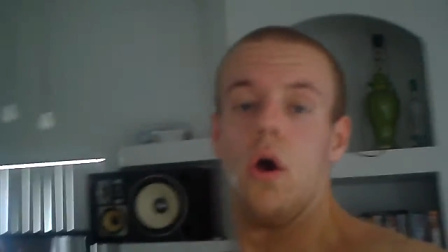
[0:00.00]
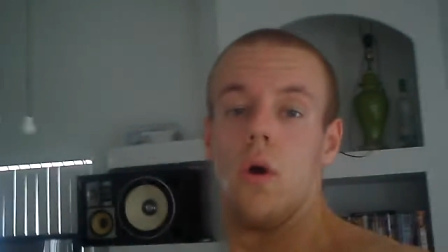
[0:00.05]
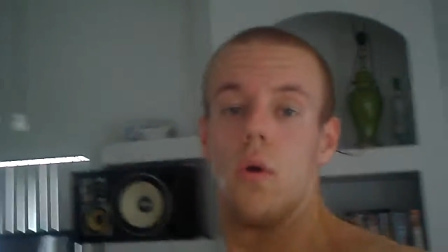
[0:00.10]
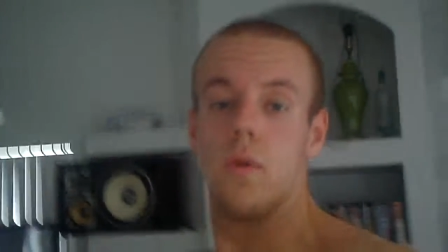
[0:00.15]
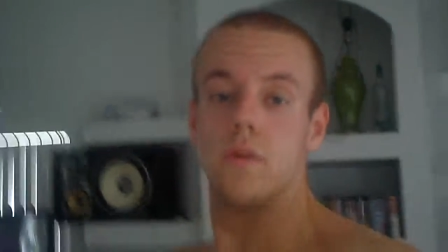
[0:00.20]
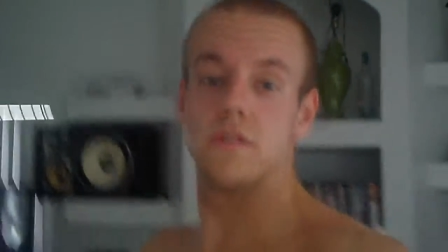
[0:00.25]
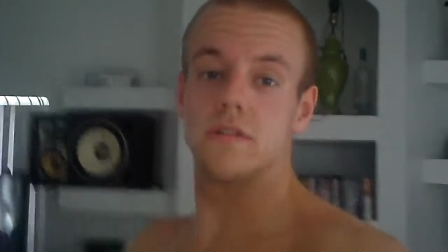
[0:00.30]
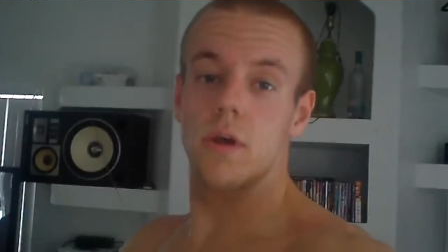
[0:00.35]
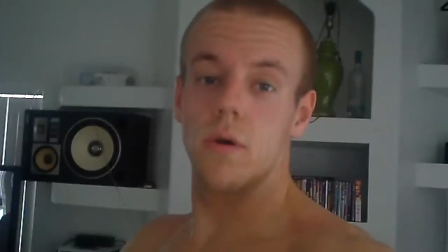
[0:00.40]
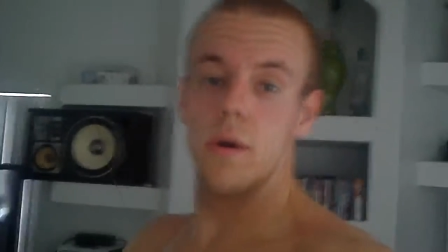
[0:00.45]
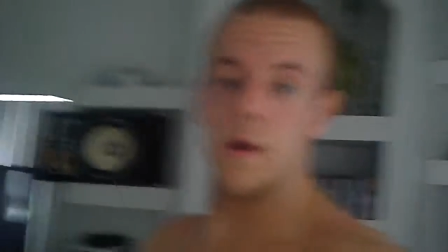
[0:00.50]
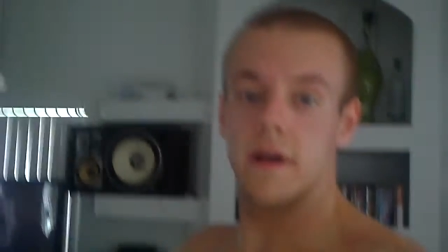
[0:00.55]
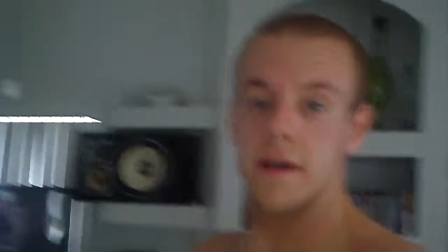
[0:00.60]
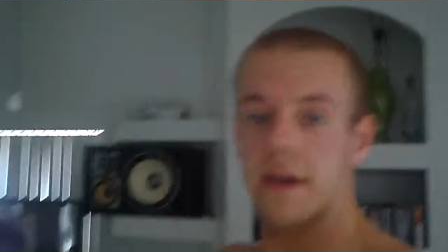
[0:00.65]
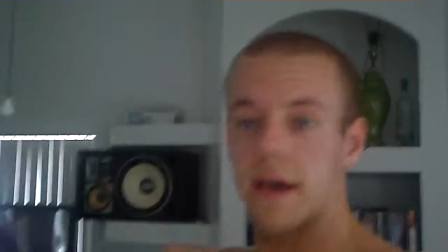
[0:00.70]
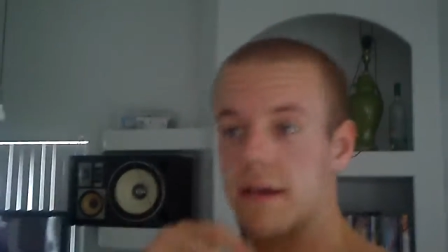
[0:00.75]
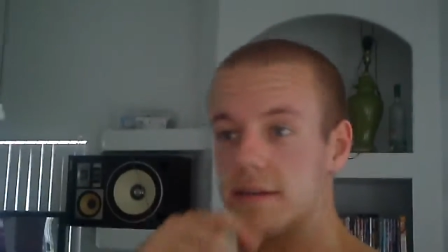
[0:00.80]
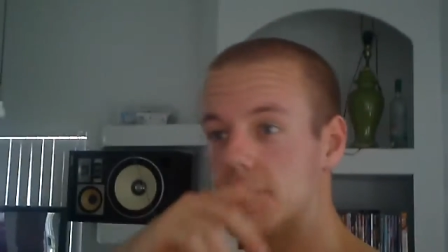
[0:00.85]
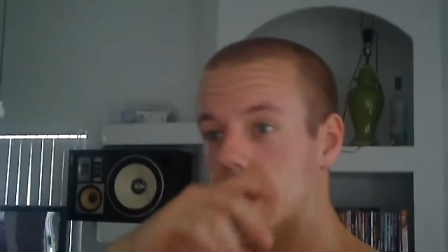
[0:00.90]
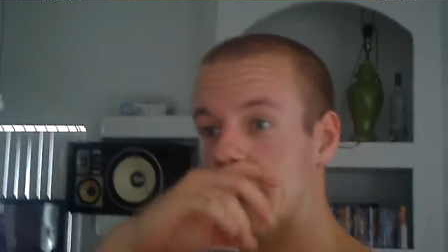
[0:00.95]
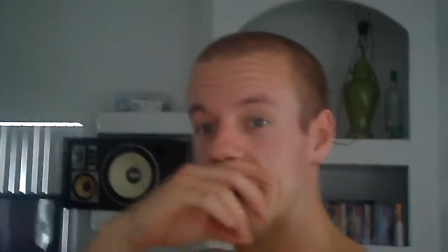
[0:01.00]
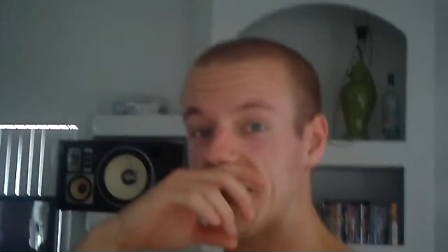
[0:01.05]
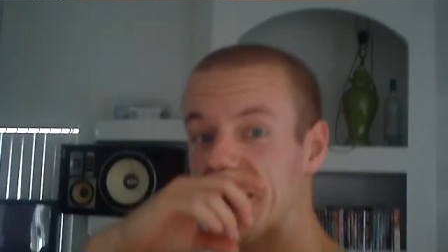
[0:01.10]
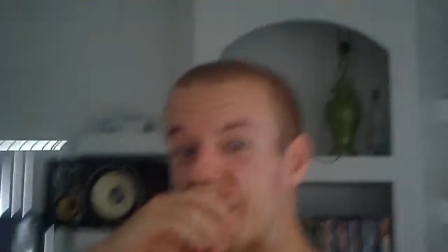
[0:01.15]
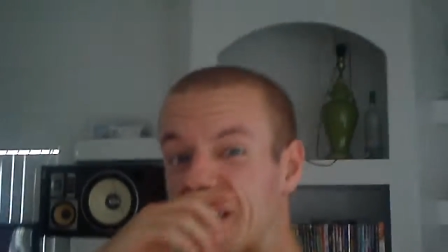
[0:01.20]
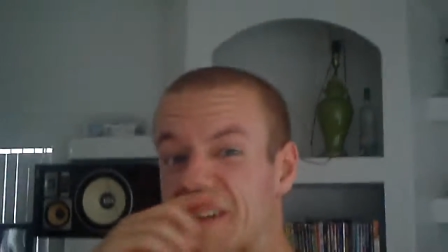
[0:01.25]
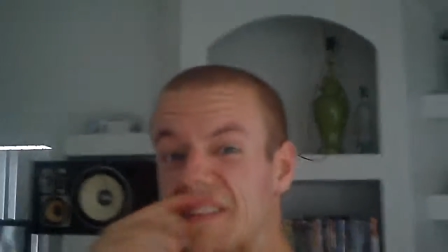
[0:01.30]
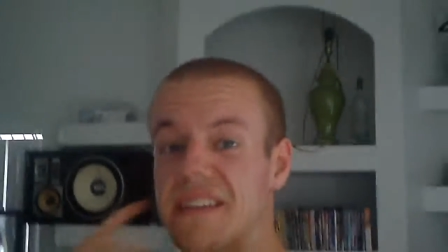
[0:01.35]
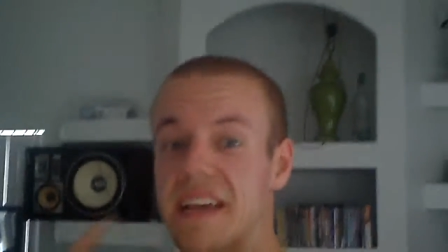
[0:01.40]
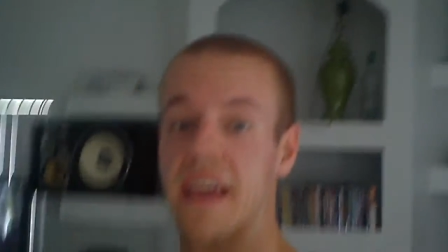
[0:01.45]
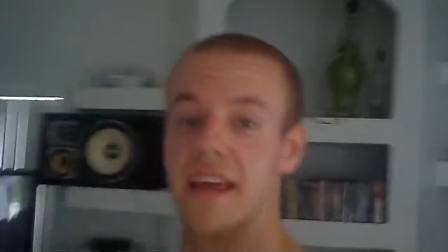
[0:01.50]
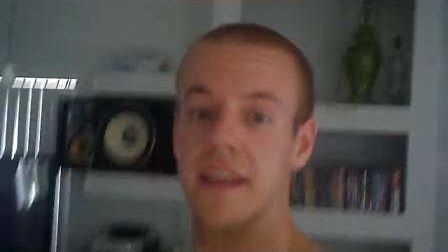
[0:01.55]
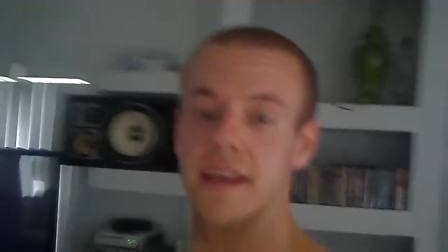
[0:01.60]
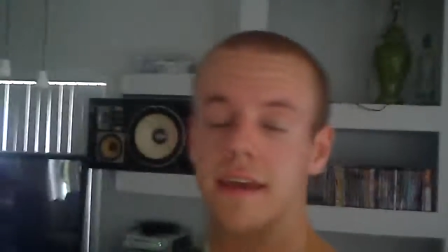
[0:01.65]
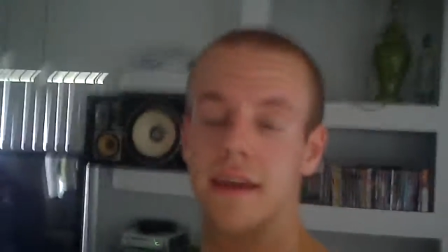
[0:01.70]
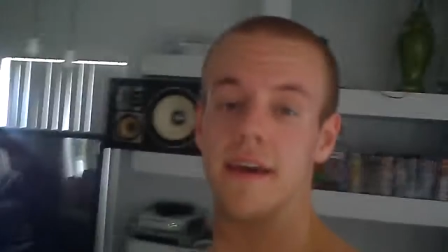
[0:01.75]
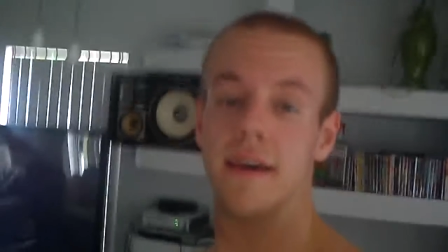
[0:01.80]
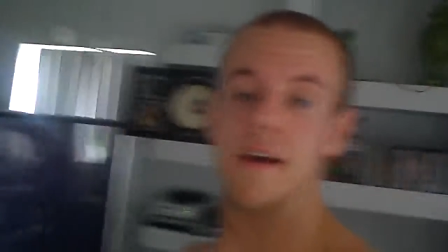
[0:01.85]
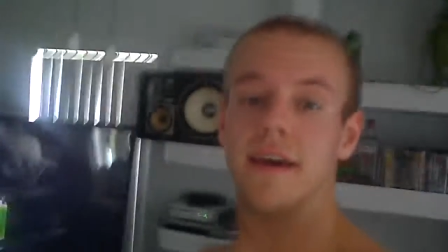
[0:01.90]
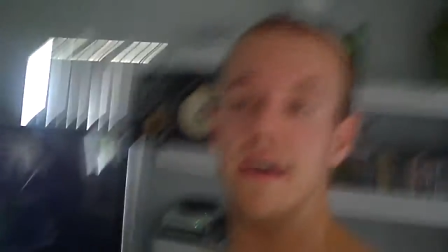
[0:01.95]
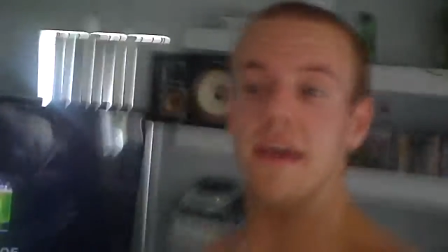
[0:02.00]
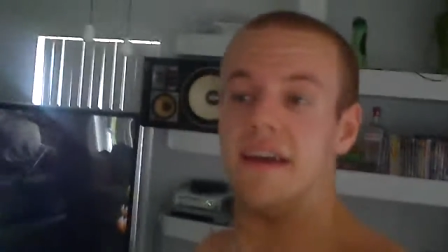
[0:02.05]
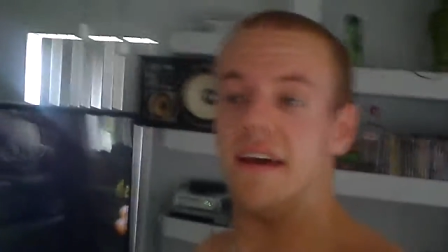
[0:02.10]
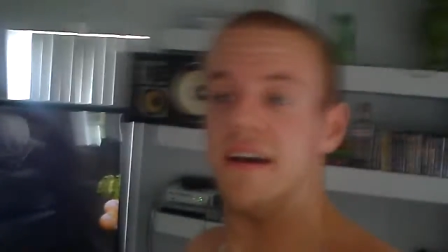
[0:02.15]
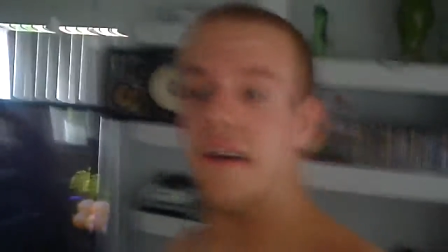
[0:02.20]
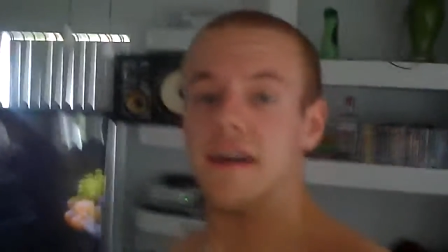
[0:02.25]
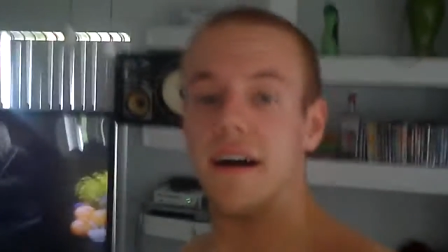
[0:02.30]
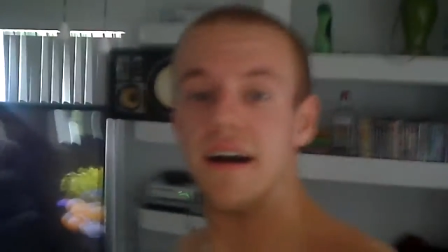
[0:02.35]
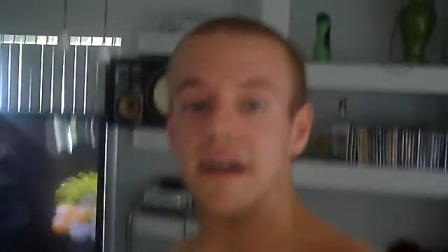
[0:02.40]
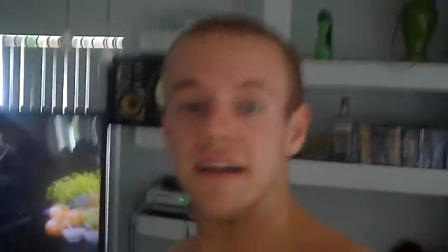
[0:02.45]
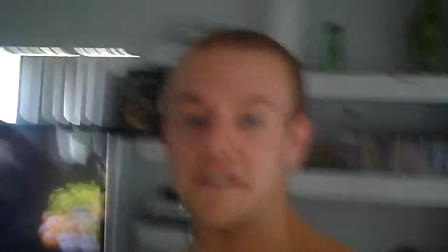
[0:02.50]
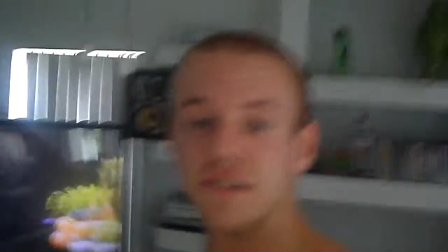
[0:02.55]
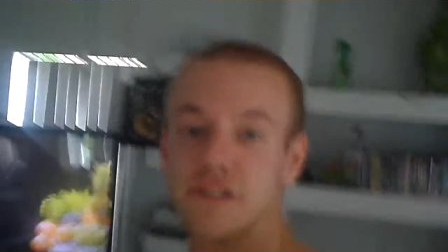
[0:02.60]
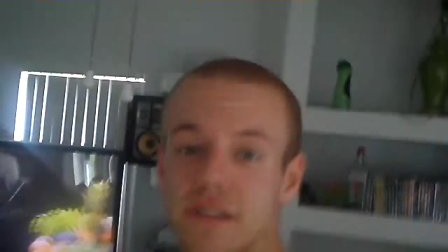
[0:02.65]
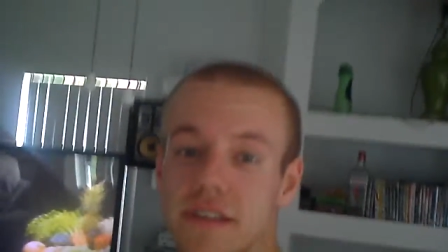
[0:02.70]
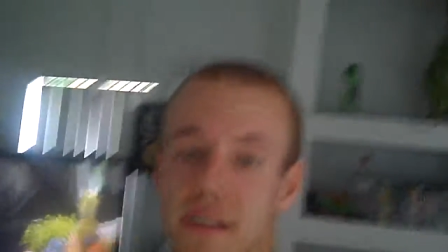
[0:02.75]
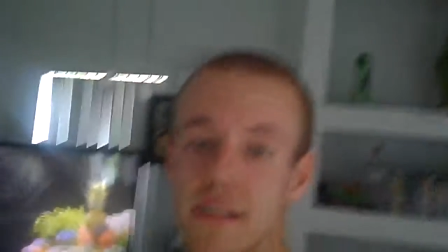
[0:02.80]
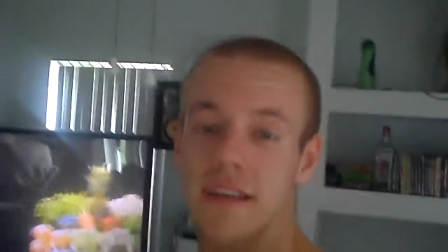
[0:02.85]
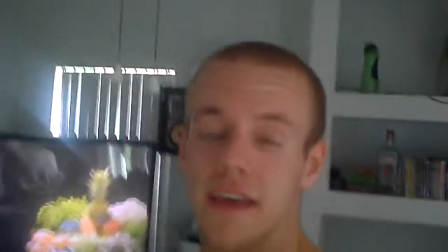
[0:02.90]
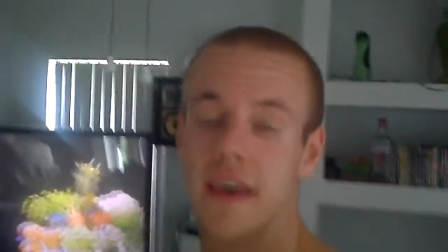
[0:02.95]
What's going on, guys? It's Andy. No, I just did